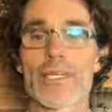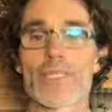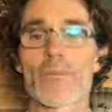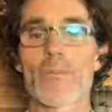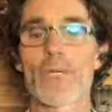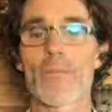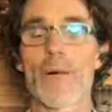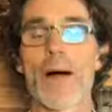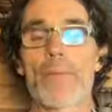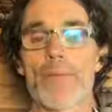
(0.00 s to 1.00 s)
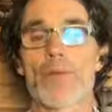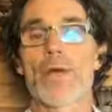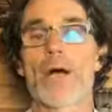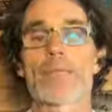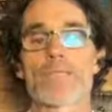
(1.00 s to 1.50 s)
that's been
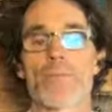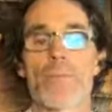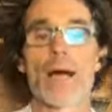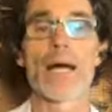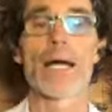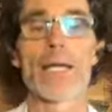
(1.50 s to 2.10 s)
popularized by